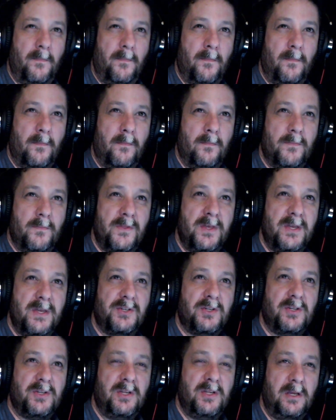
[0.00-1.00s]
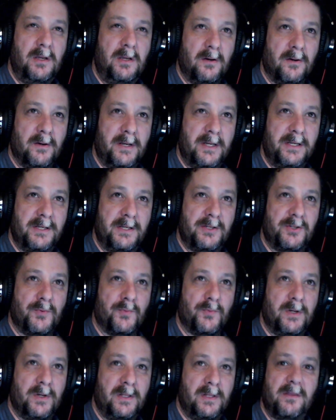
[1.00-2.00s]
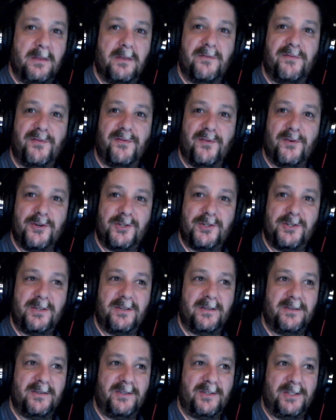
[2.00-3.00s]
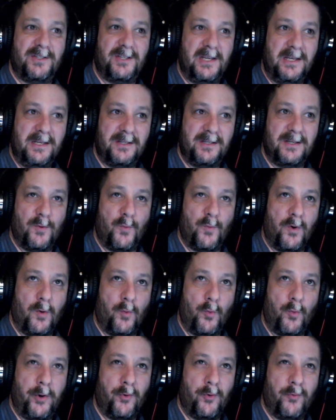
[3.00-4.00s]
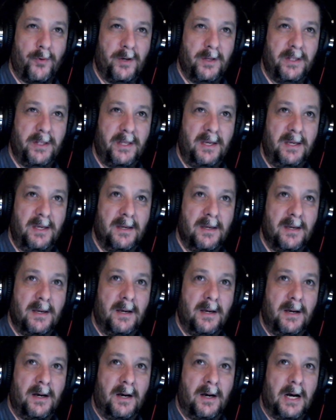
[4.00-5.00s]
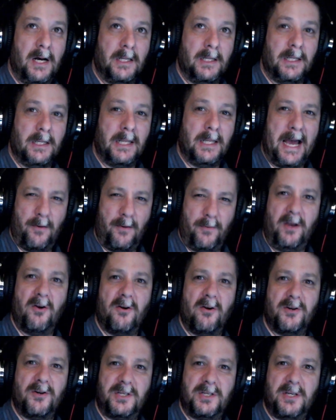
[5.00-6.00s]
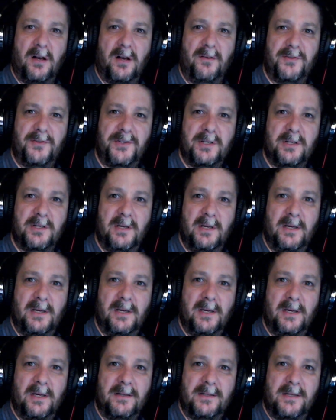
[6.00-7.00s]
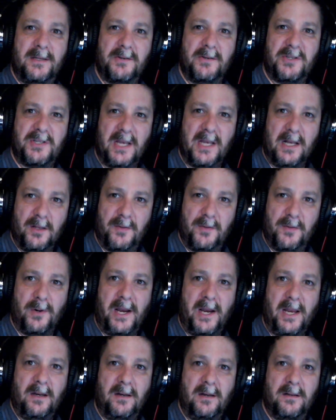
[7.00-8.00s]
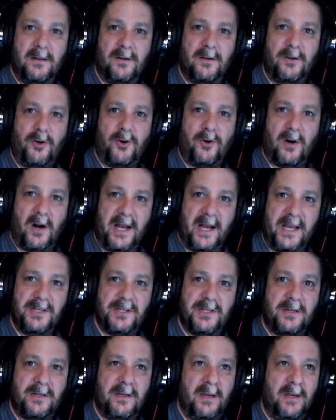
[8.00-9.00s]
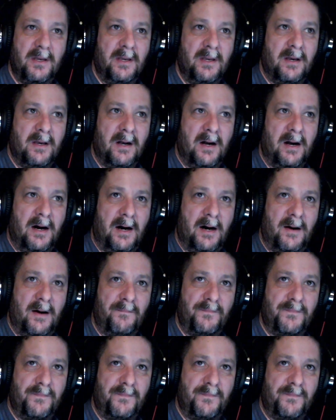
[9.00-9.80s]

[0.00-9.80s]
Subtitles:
this year is really the first season where we're really allowing ourselves to celebrate Christ. I